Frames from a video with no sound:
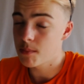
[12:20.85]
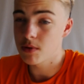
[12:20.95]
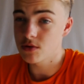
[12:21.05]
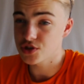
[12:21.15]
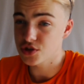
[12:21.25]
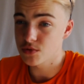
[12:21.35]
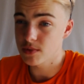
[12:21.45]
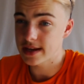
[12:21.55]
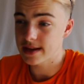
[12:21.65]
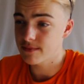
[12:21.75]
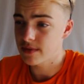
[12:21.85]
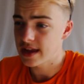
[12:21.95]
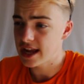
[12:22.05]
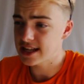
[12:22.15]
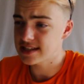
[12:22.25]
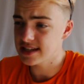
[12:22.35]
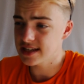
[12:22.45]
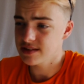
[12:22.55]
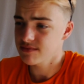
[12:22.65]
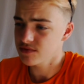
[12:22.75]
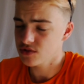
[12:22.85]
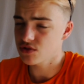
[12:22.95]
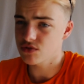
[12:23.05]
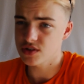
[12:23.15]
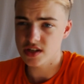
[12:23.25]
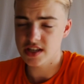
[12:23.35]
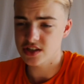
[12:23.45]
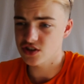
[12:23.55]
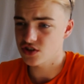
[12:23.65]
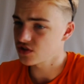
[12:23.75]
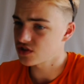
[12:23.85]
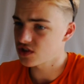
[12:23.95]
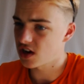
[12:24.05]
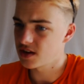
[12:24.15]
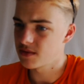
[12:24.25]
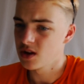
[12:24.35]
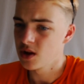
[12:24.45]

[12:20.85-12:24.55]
Portugal winning. Italy, good organisation, good side.